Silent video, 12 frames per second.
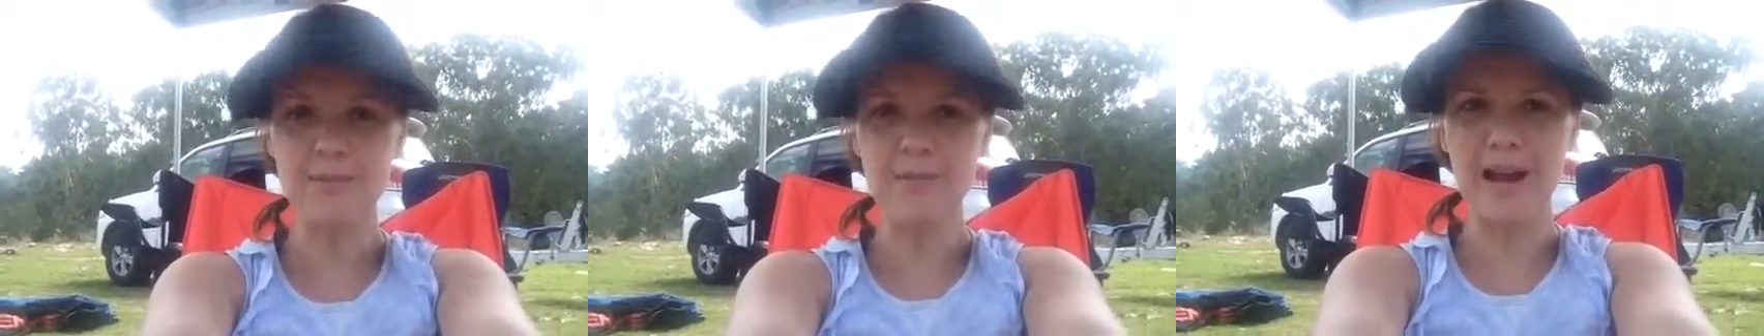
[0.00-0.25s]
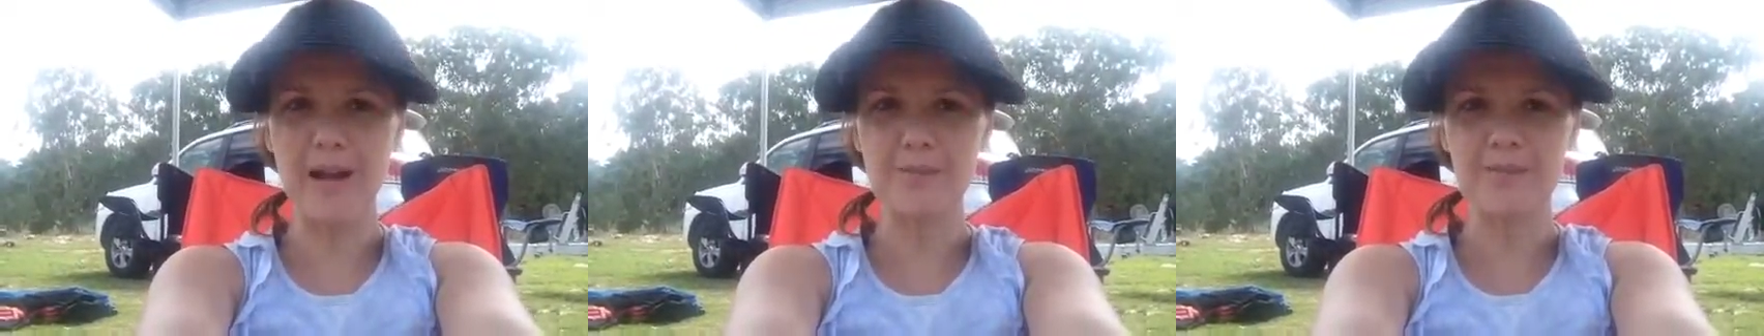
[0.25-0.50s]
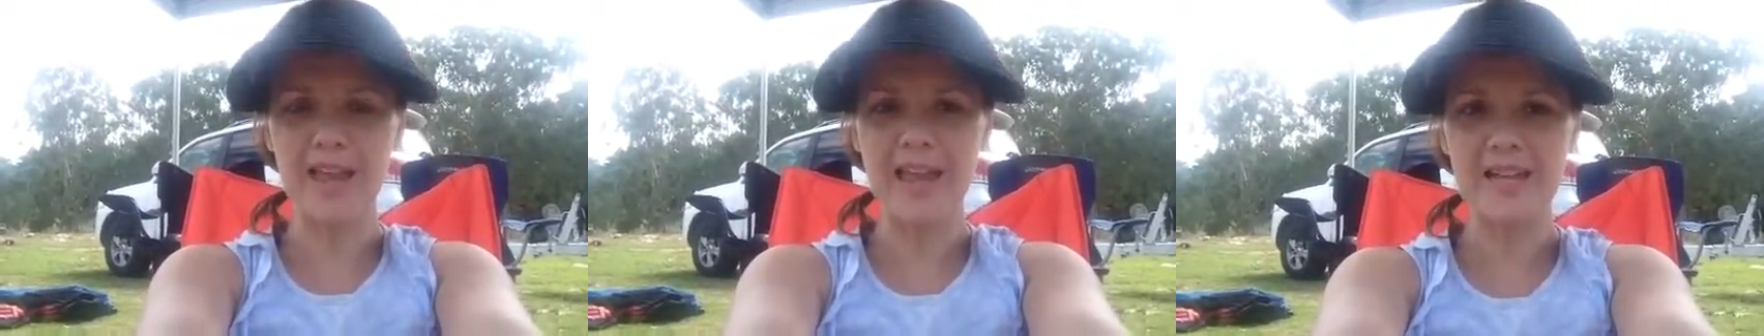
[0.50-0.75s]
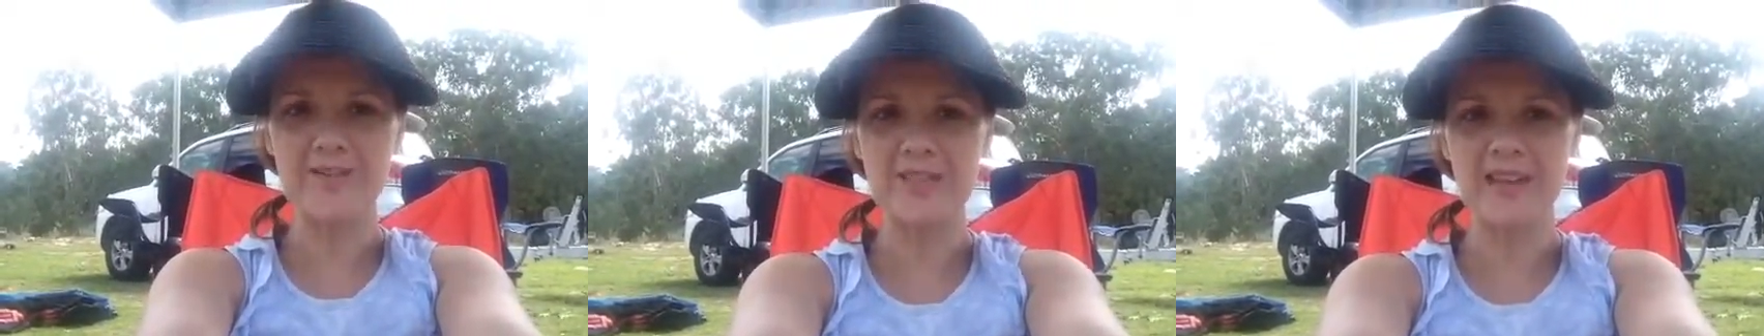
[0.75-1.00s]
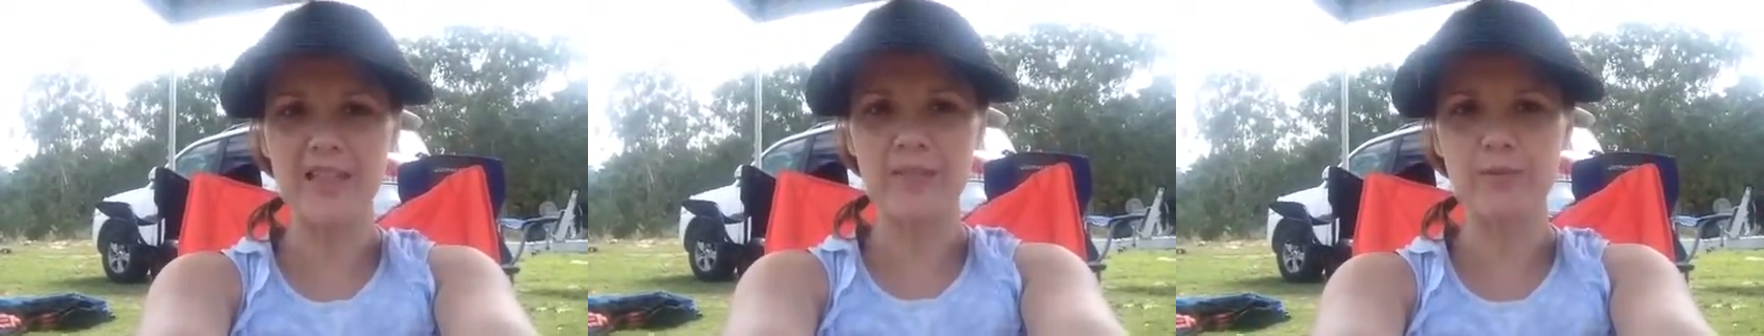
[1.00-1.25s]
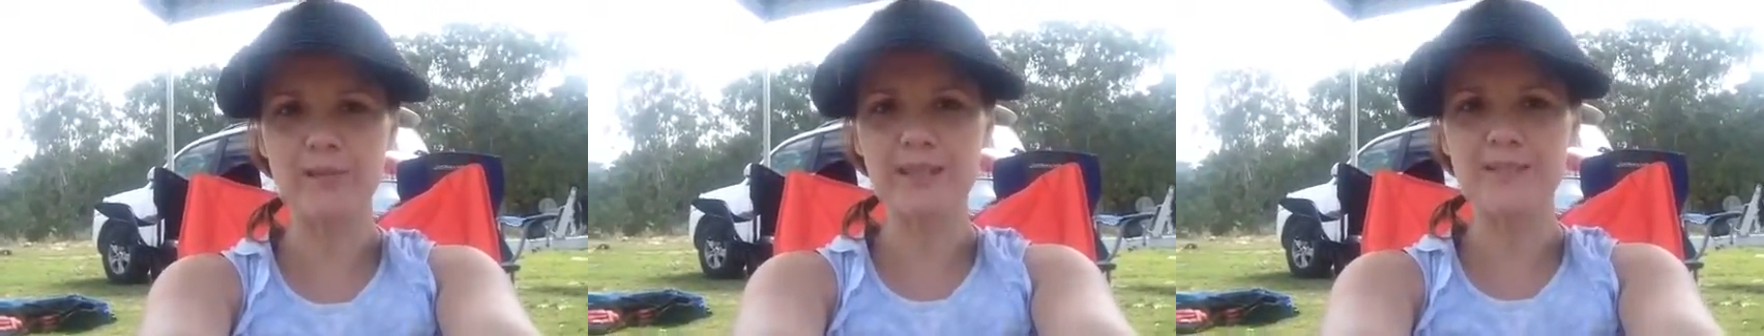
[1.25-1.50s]
ahead of another
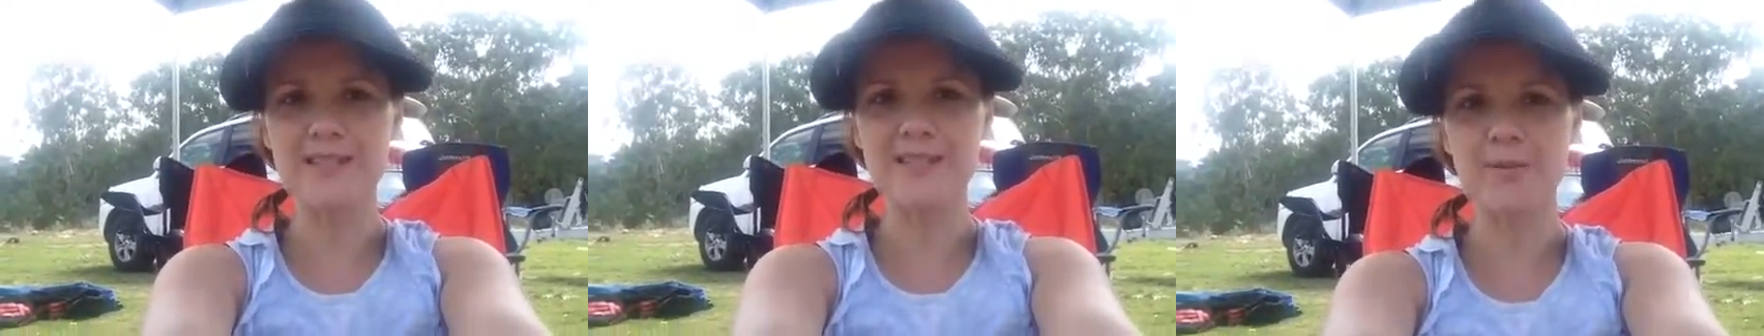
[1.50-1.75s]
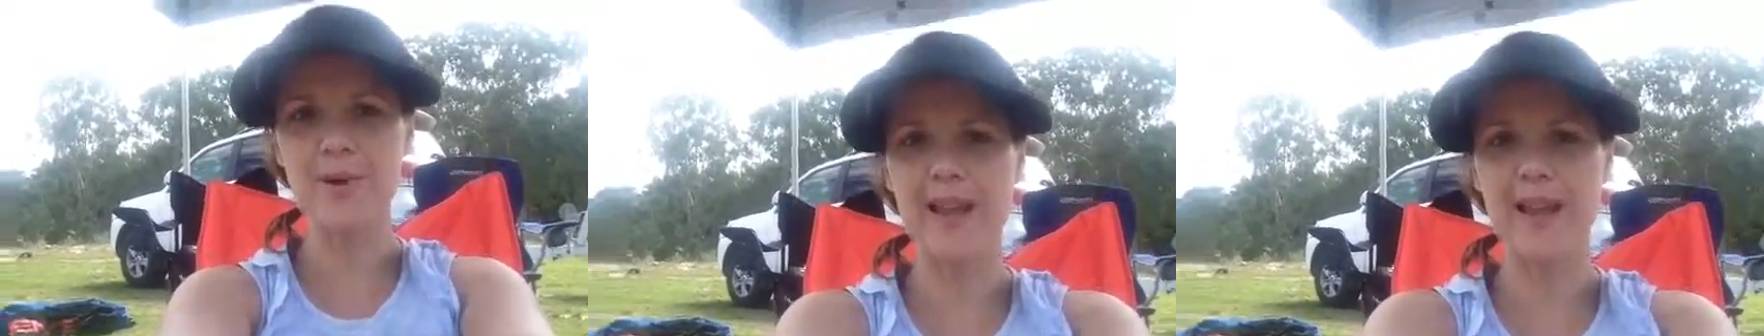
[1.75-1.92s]
really busy